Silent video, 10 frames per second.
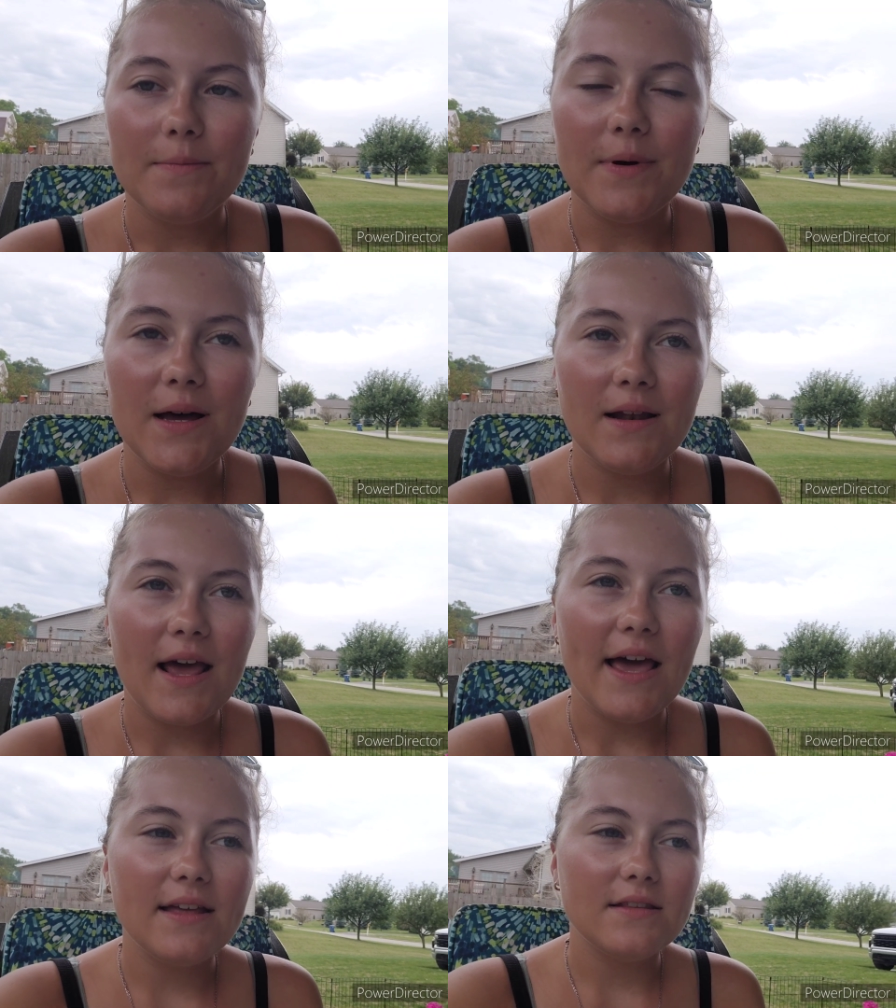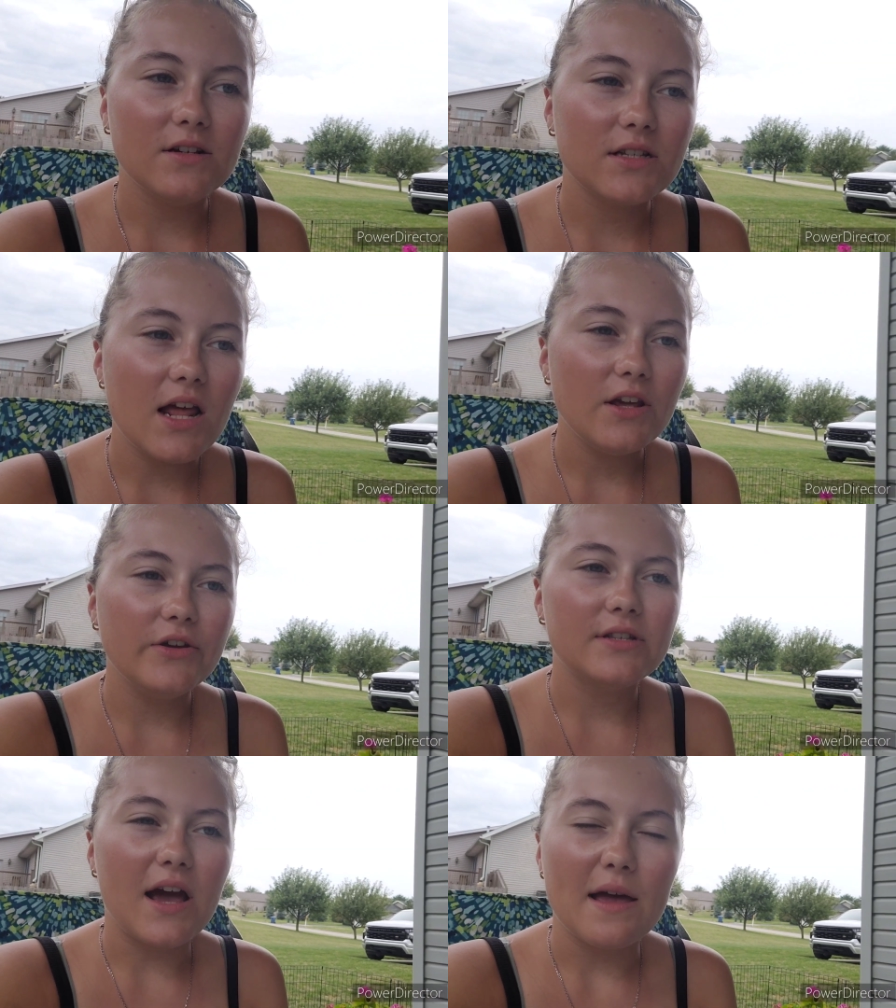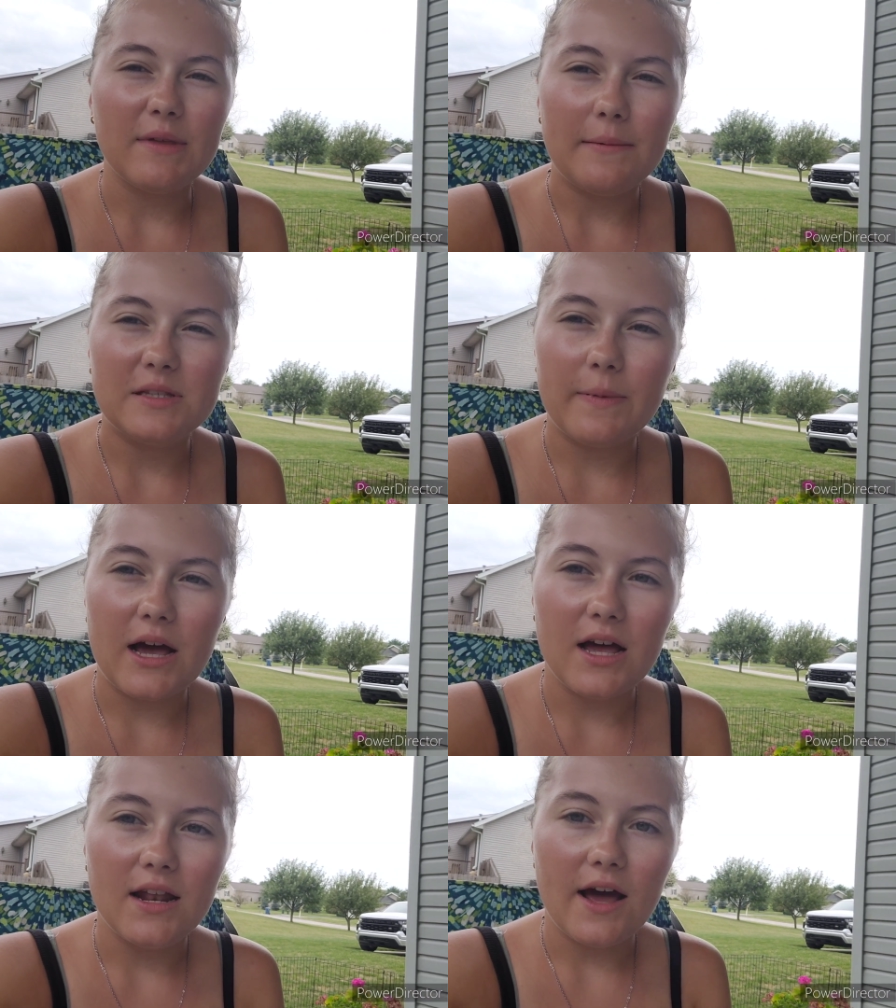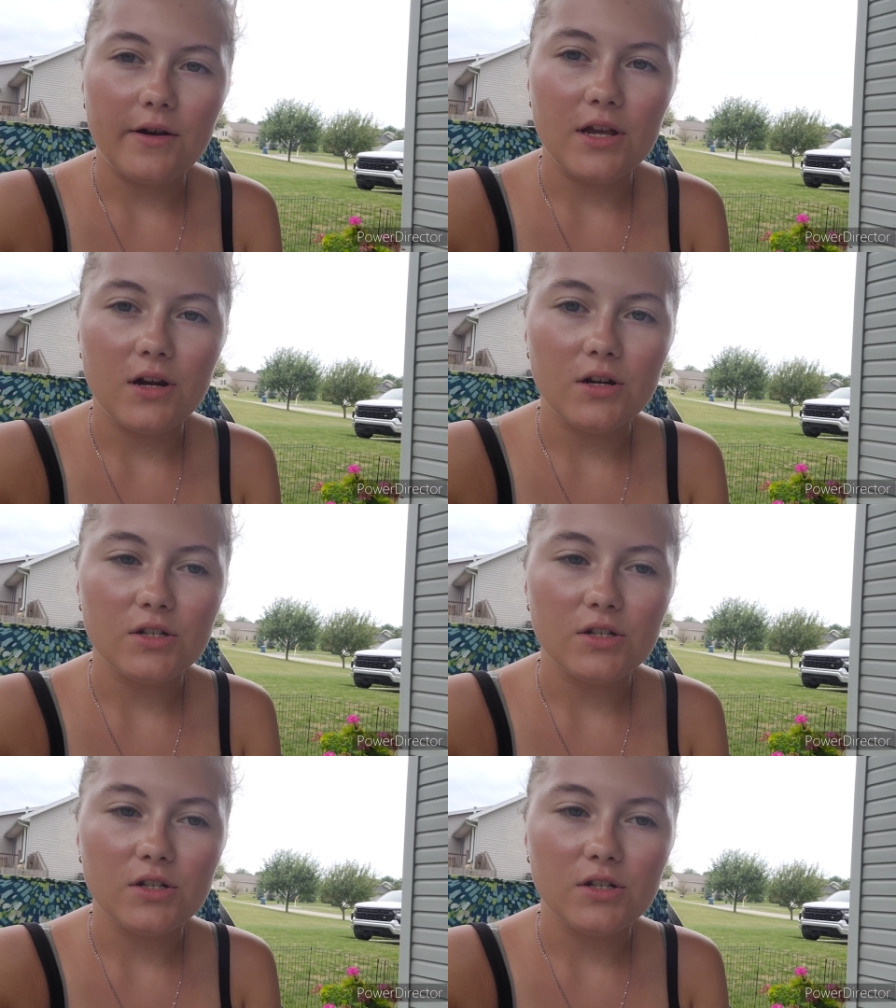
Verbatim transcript: But I there's not a good time lapse spot out here,